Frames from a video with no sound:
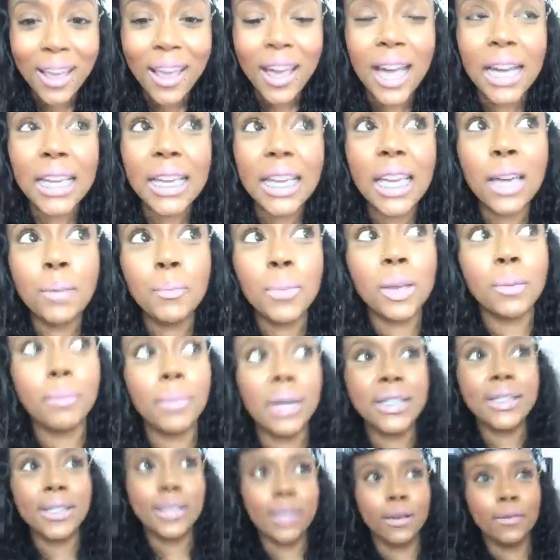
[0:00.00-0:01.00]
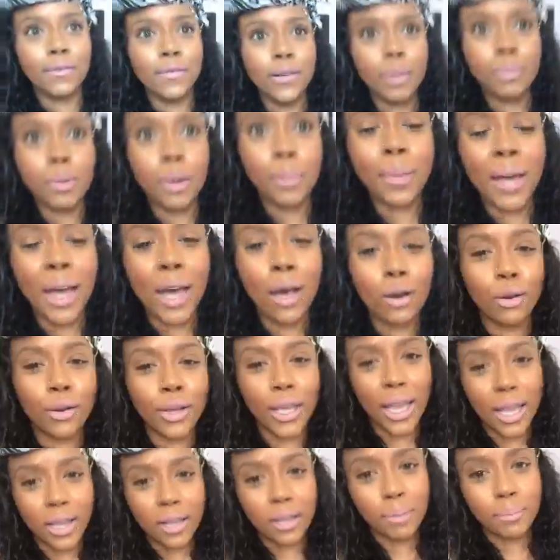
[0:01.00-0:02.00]
I can't beat myself up about
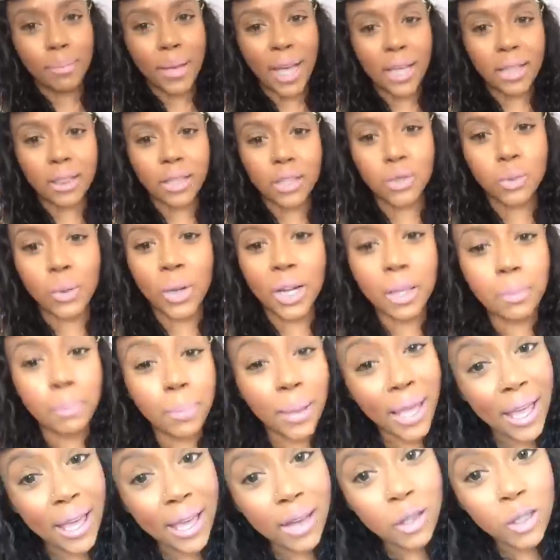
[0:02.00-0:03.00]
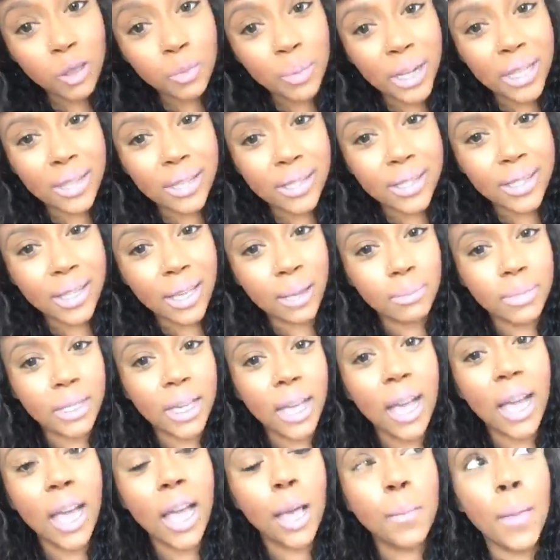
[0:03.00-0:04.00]
gaining back the 20 pounds. But at the same
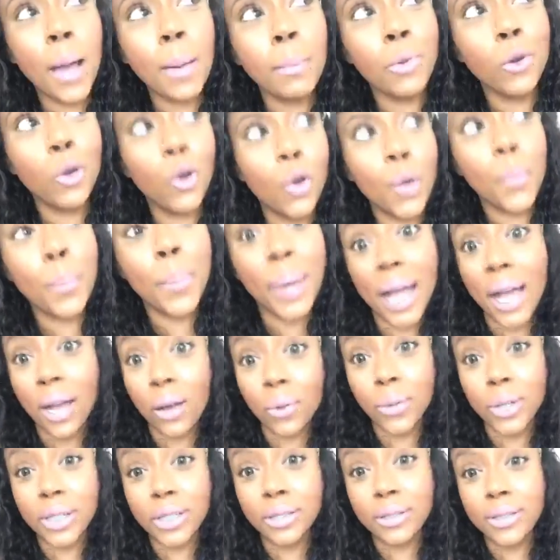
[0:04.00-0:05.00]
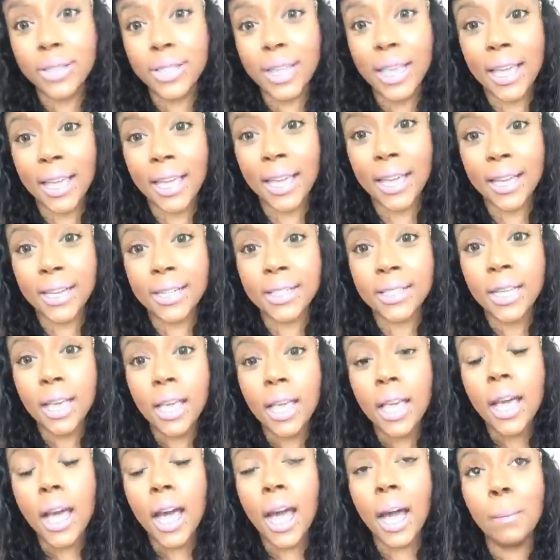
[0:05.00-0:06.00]
time, I'm going backwards and
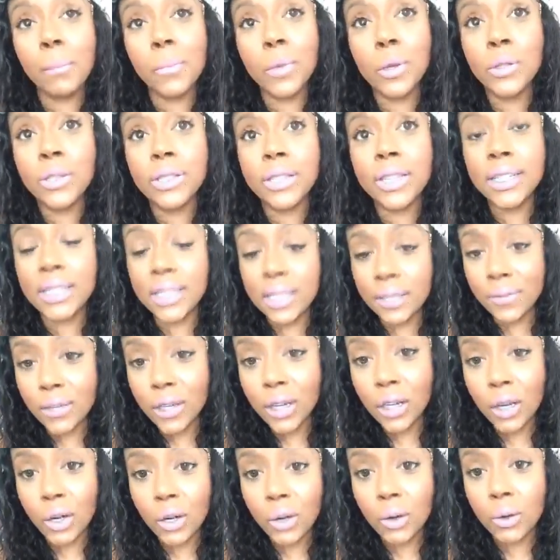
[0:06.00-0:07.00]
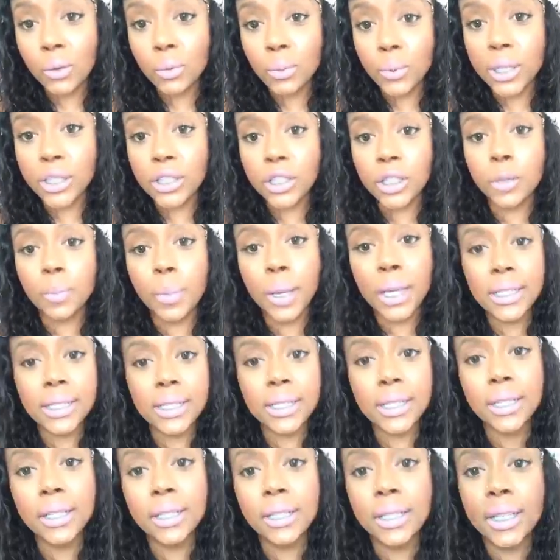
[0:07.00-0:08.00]
I'm using the diva code, which is
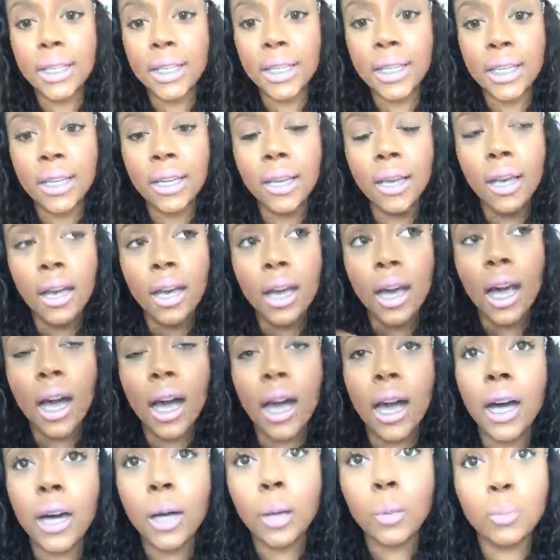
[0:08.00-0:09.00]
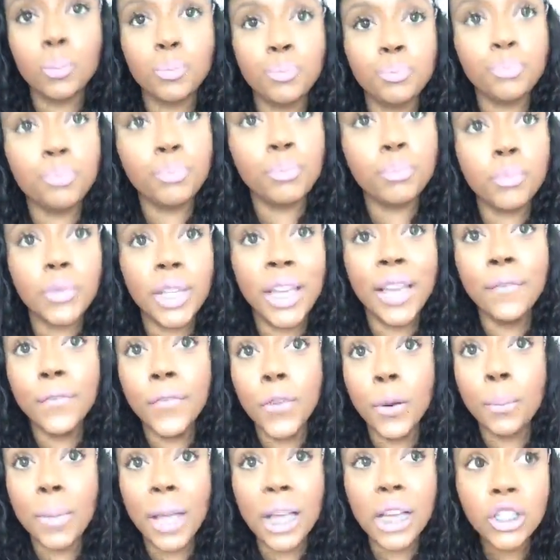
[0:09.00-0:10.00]
basically, um,
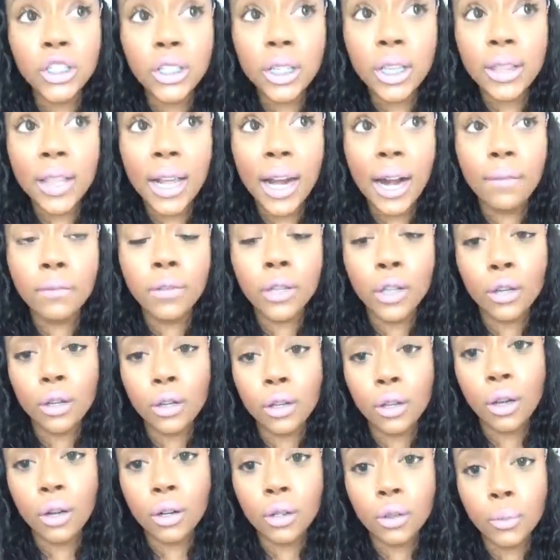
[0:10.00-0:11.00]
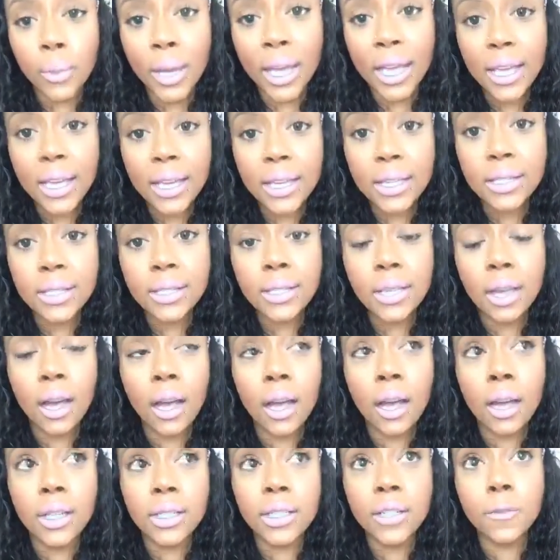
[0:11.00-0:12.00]
information that I've learned along the ways,
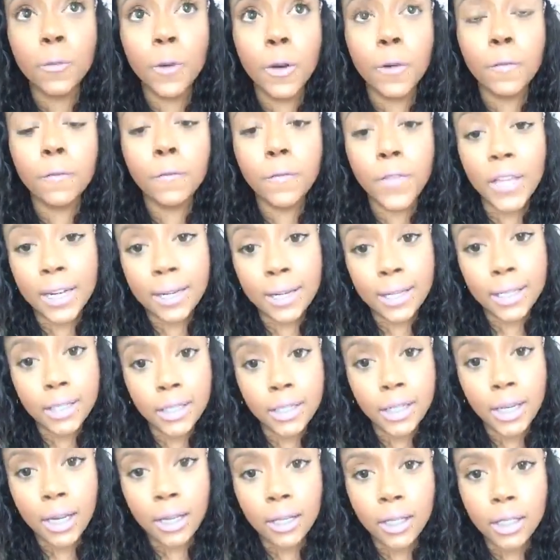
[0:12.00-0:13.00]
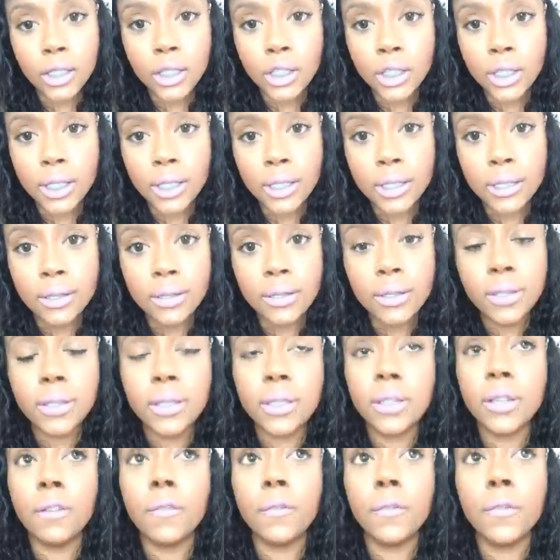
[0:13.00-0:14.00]
uh, different fitness challenges,
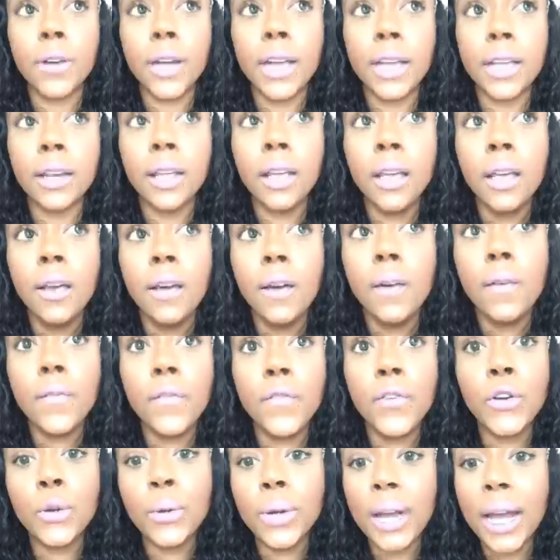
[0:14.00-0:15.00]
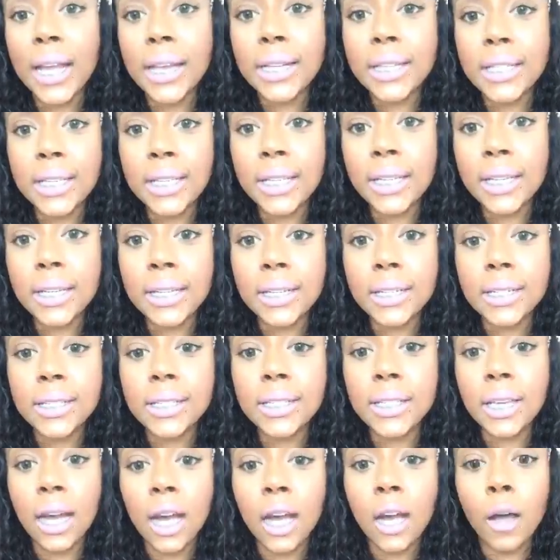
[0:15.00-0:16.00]
different food
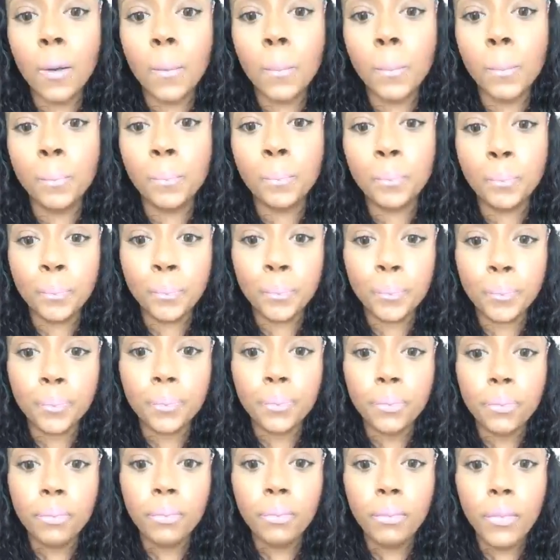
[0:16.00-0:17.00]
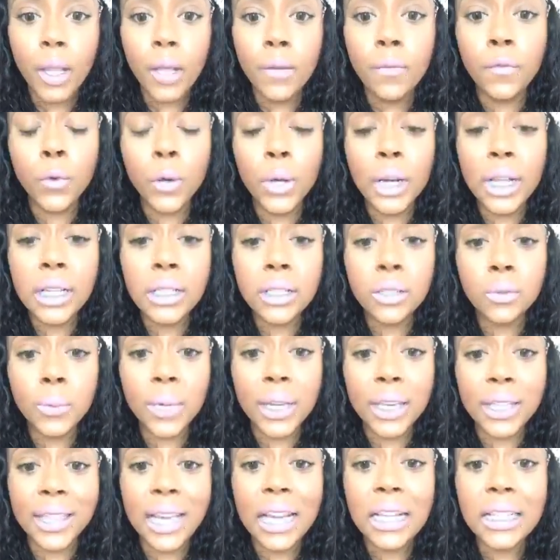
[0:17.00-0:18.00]
ideas, um, four days a
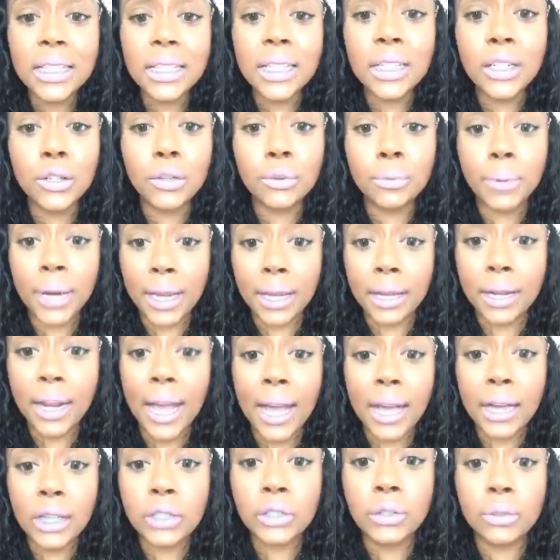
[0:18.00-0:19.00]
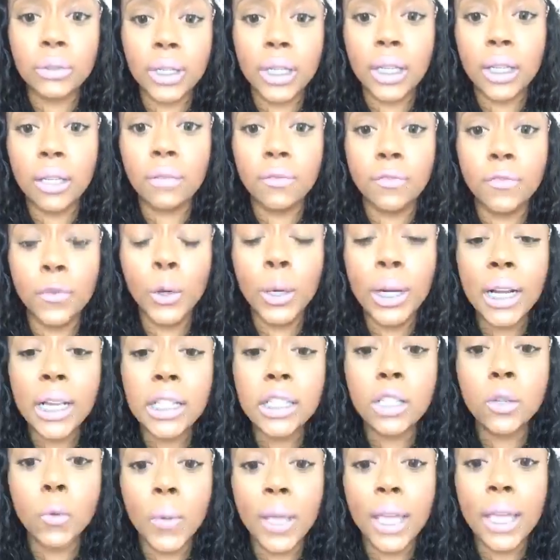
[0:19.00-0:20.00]
week. That's great, actually. Four
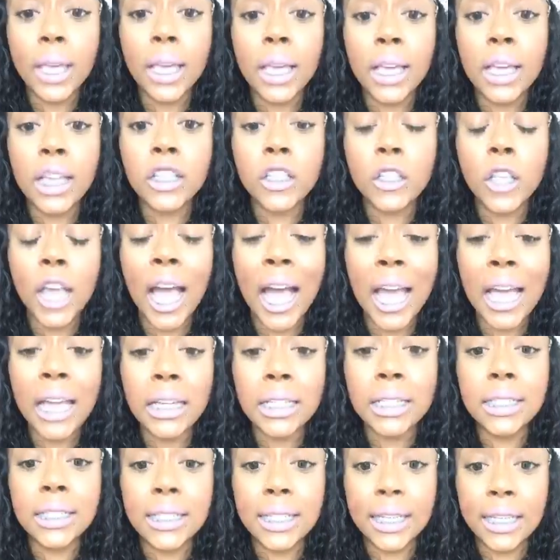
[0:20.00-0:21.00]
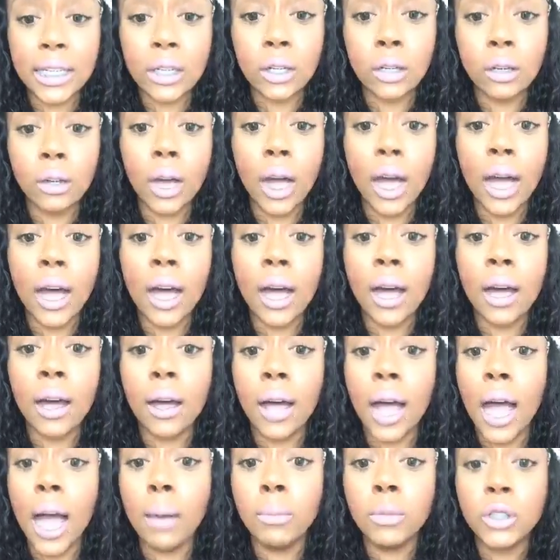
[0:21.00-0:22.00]
days a week is ideal.
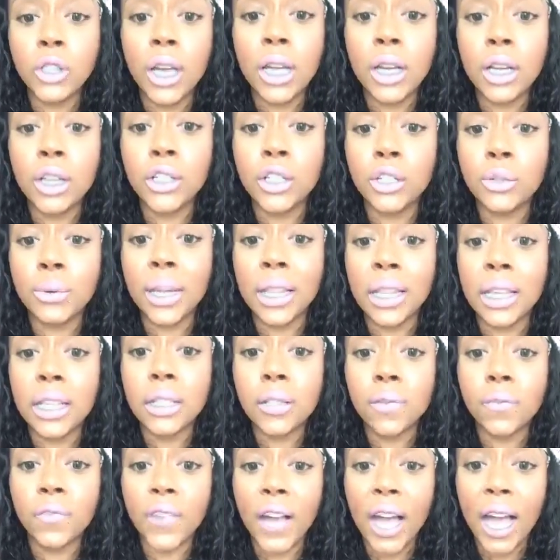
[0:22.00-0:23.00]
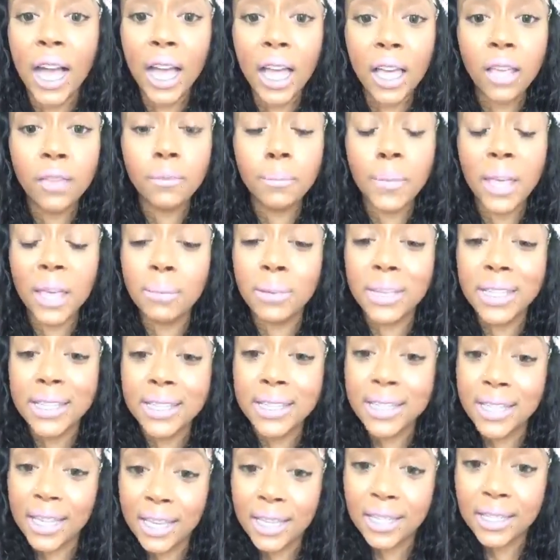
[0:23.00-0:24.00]
Uh, I'm trying to do at least five, maybe
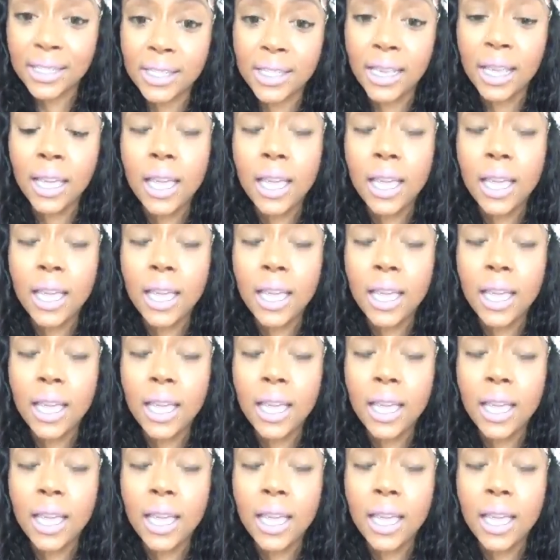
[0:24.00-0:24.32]
six,